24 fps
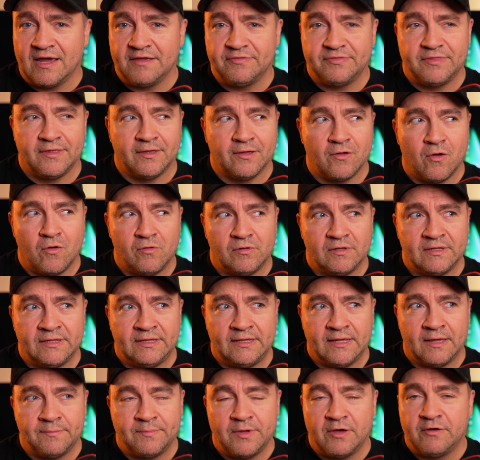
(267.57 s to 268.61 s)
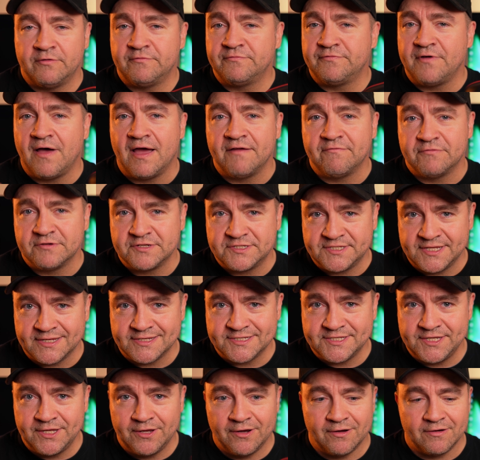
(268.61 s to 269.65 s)
I think only about 5 or
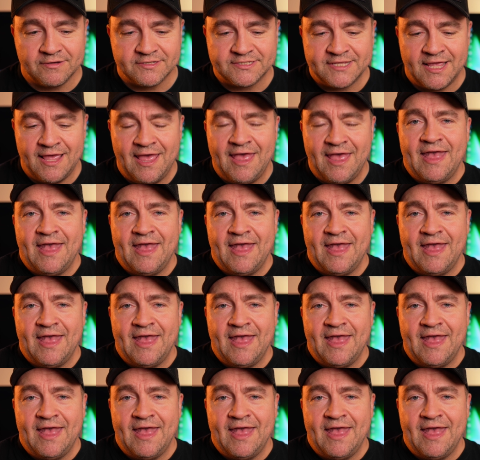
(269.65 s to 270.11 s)
6 years.